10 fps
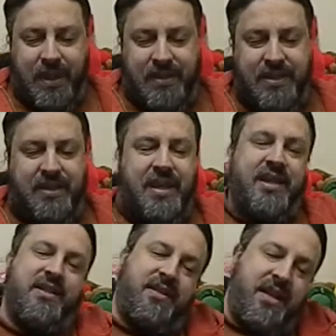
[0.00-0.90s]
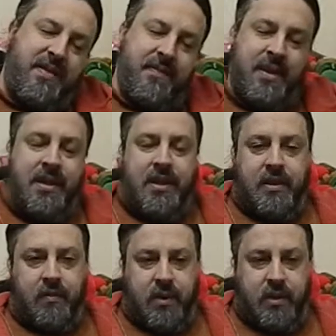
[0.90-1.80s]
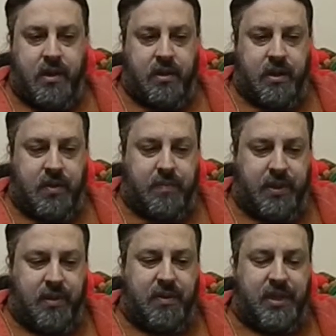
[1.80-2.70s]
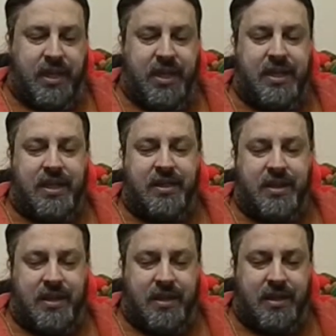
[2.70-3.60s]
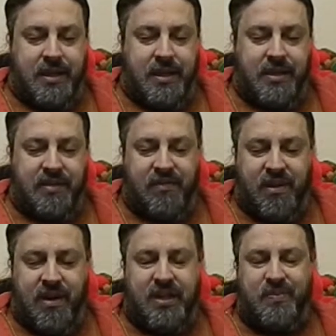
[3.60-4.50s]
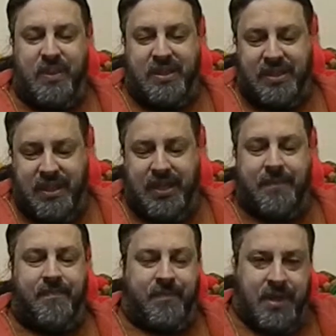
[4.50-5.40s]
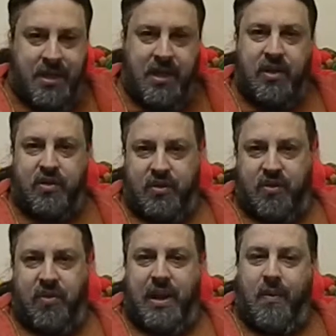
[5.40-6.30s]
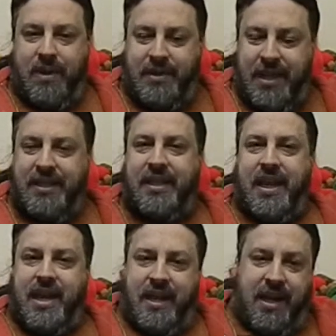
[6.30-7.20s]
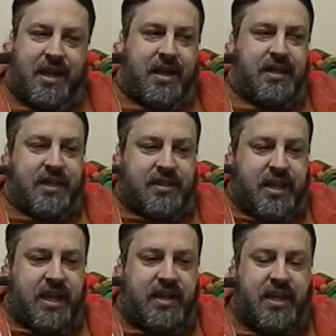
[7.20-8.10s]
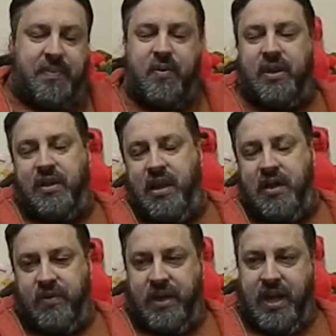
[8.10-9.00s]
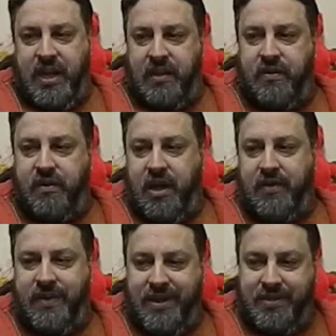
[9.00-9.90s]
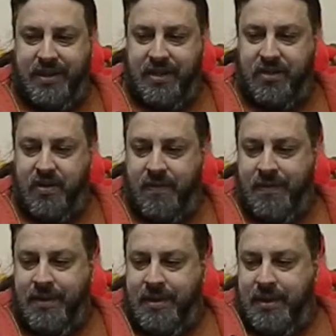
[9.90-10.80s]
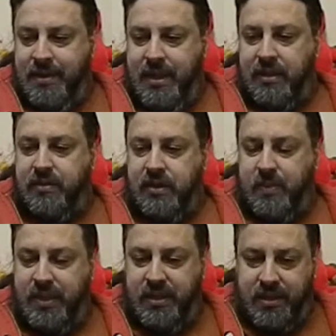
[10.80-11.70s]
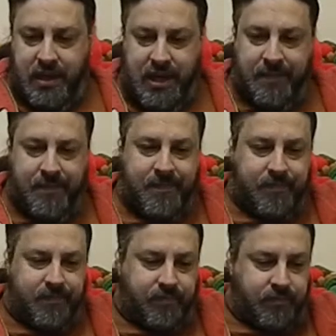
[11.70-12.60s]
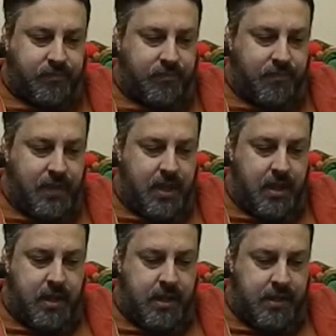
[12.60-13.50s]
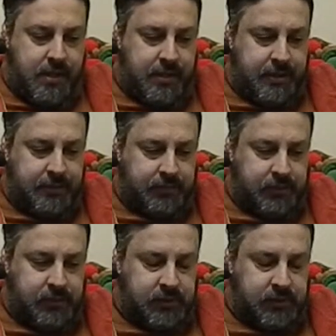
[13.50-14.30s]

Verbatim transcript: I said that yesterday, working on uh, Beauty and the Geek and uh, Insta vlogs, but uh, try it once again today. Uh, yesterday I ended up doing laundry. I had to do laundry yesterday, so that took a bit of time. Um,